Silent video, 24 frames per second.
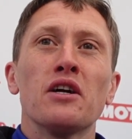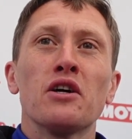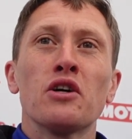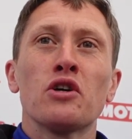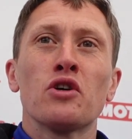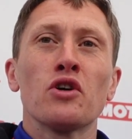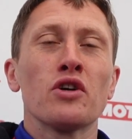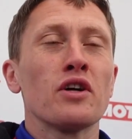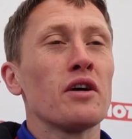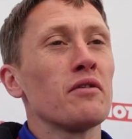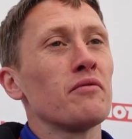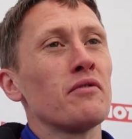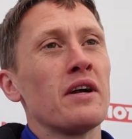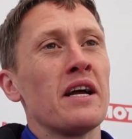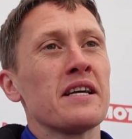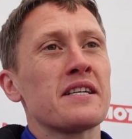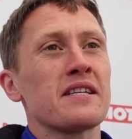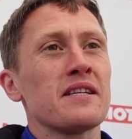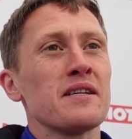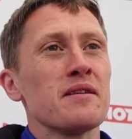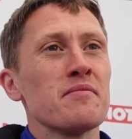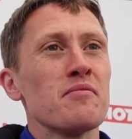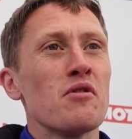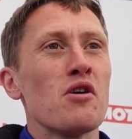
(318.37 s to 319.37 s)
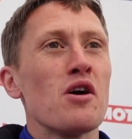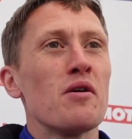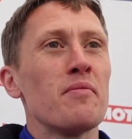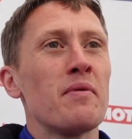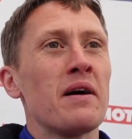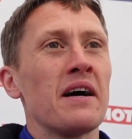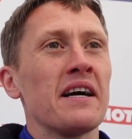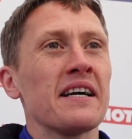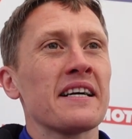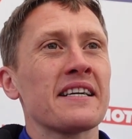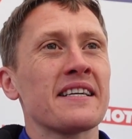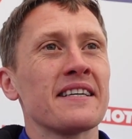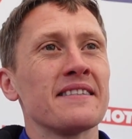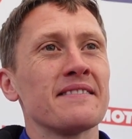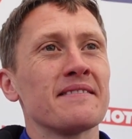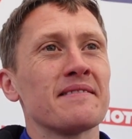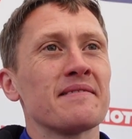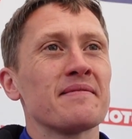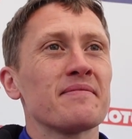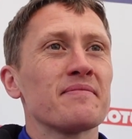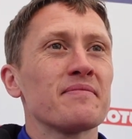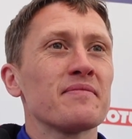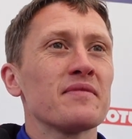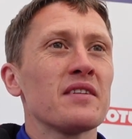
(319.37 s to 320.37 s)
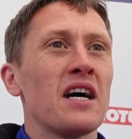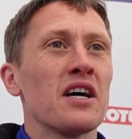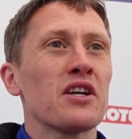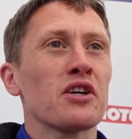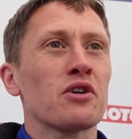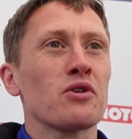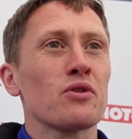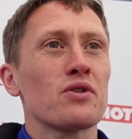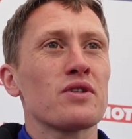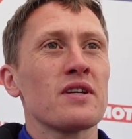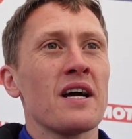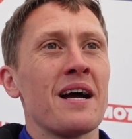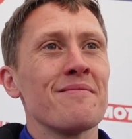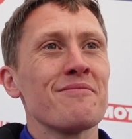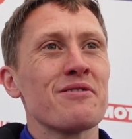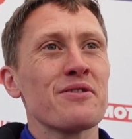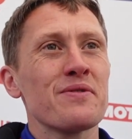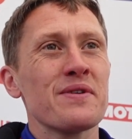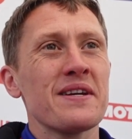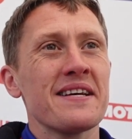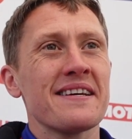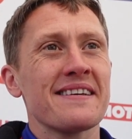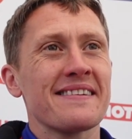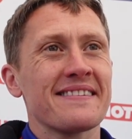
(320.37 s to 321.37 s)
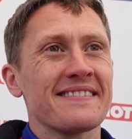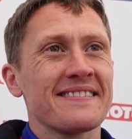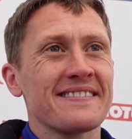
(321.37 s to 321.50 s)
good at racing your motorbike and had a good time doing it.